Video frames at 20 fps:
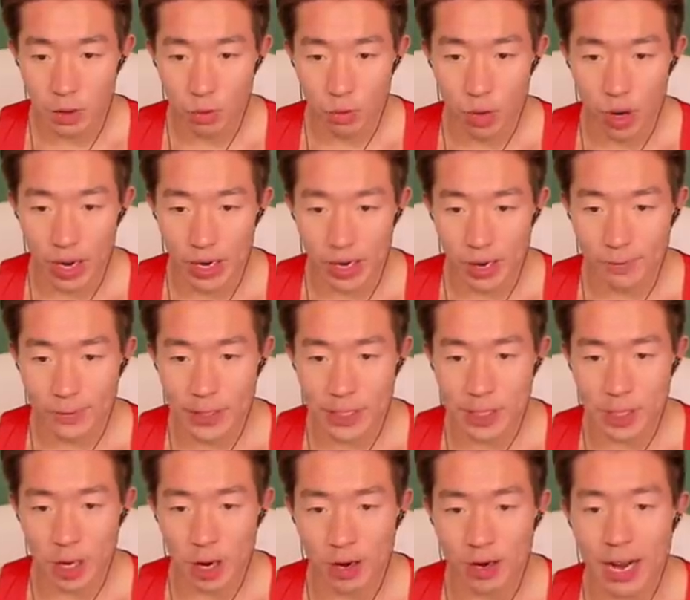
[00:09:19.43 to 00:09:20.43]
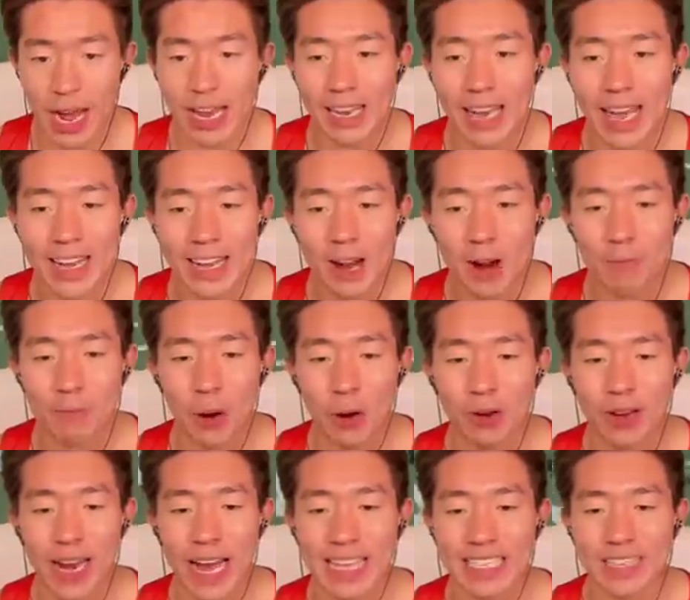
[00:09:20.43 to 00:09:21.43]
Run off the start. I like our
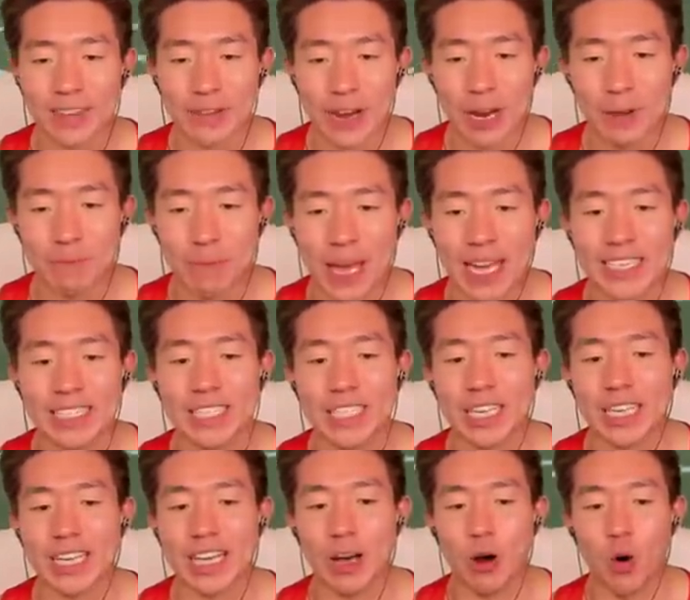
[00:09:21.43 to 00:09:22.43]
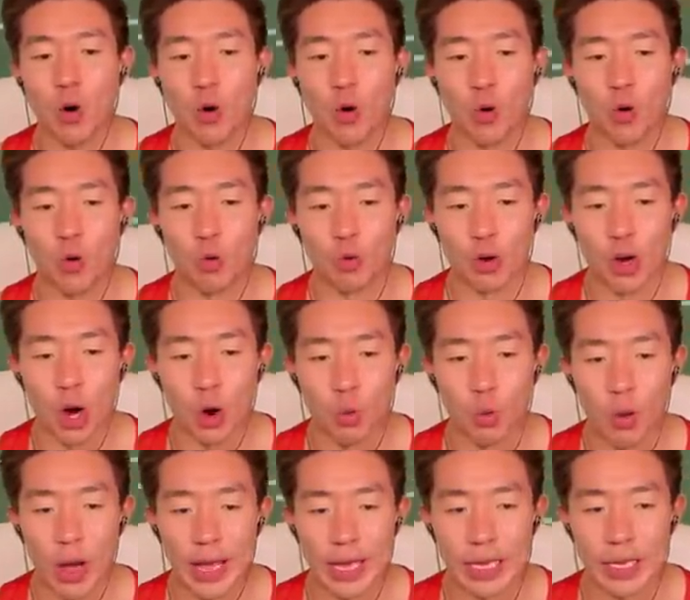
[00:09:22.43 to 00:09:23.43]
opponent has a very patient... Oh, no
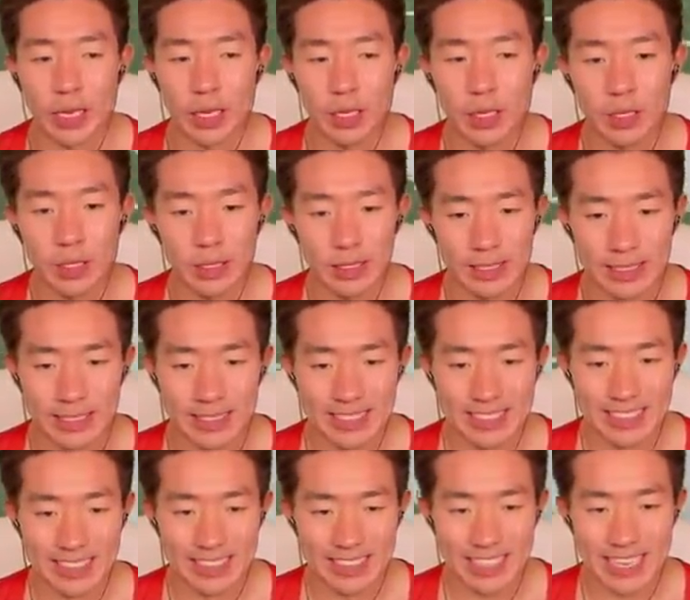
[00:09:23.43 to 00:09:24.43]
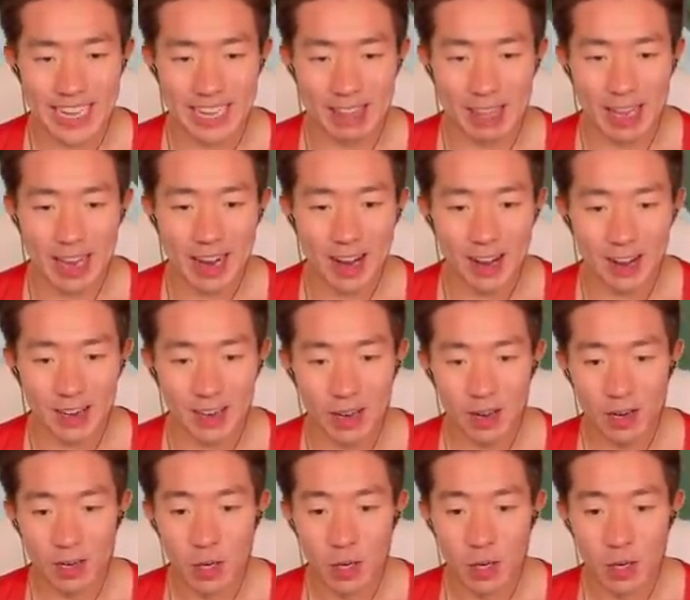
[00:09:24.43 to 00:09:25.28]
way. Get there.